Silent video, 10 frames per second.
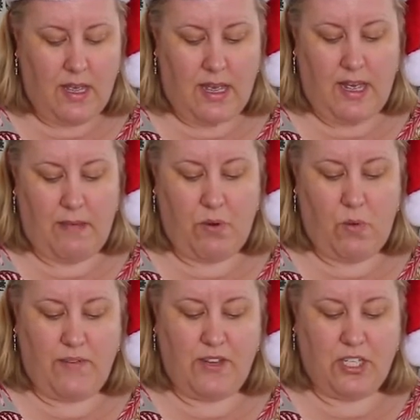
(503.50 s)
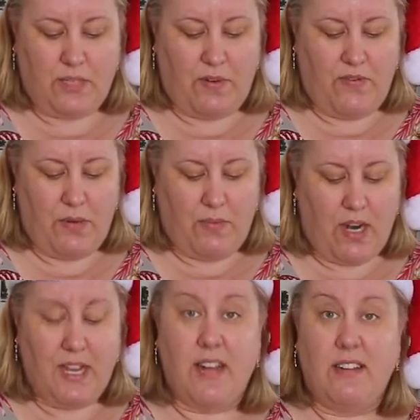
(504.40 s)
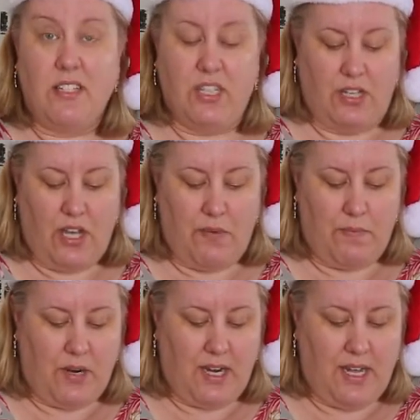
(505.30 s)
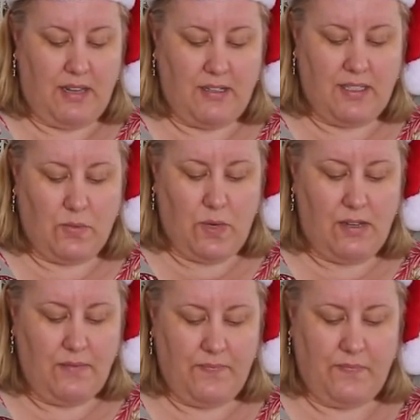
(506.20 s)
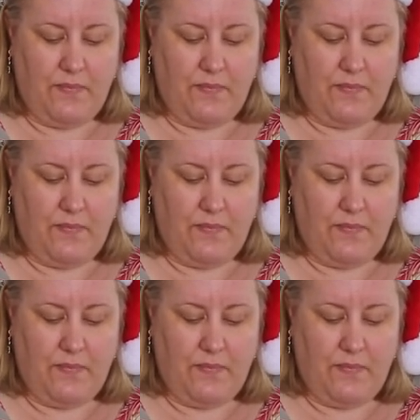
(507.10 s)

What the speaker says: or if you just prefer bright colours, you can go with bright colours as well.